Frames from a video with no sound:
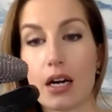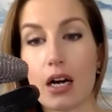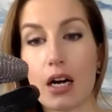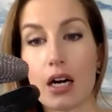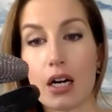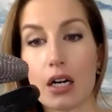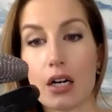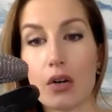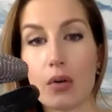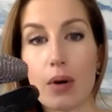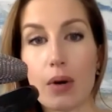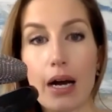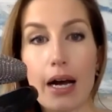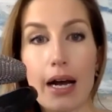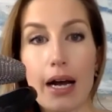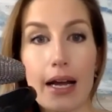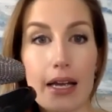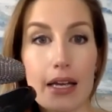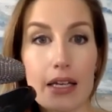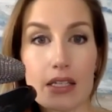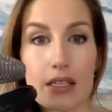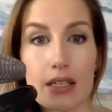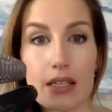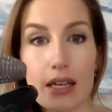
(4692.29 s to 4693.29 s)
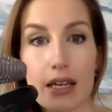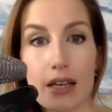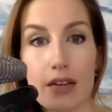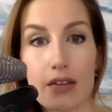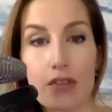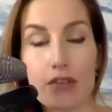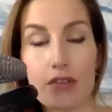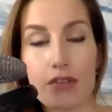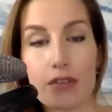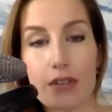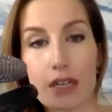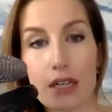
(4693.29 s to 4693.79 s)
ROI is
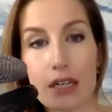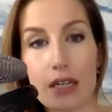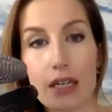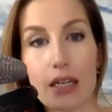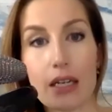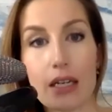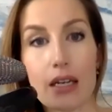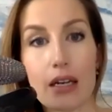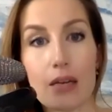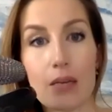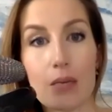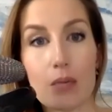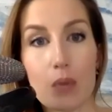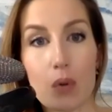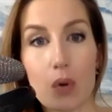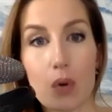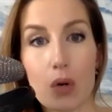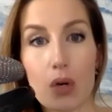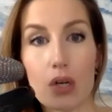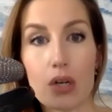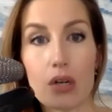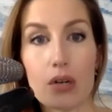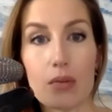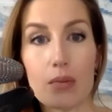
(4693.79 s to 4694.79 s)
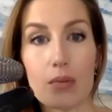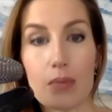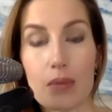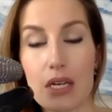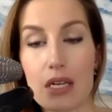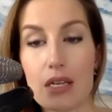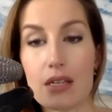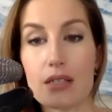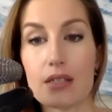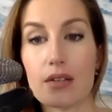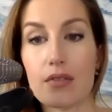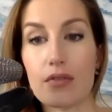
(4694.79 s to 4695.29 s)
a very important
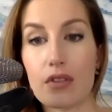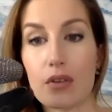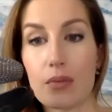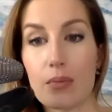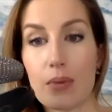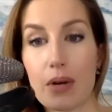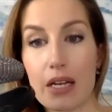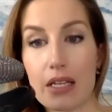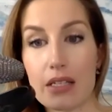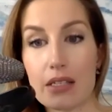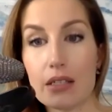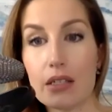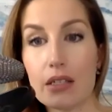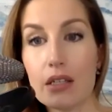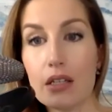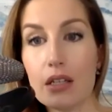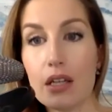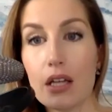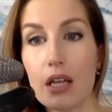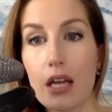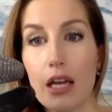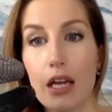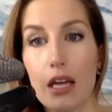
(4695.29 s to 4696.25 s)
piece of the puzzle